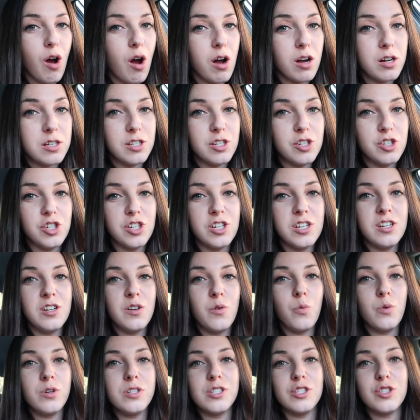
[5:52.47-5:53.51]
oxygen
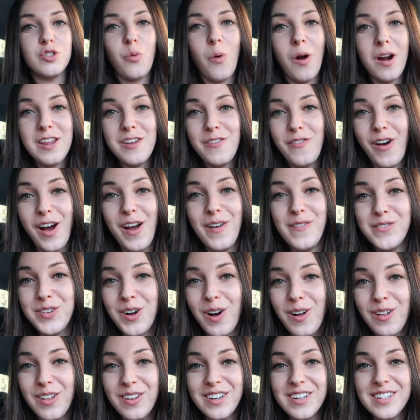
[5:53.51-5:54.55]
was
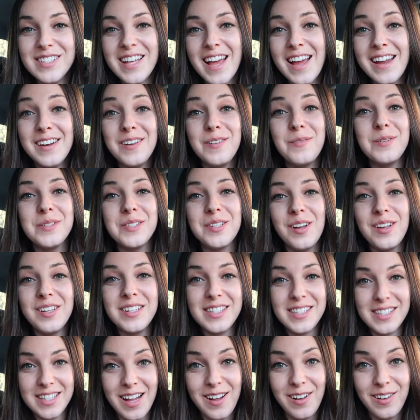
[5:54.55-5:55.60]
$25 and it was on
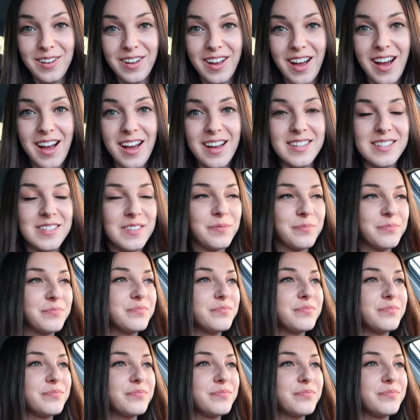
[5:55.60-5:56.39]
sale, guys.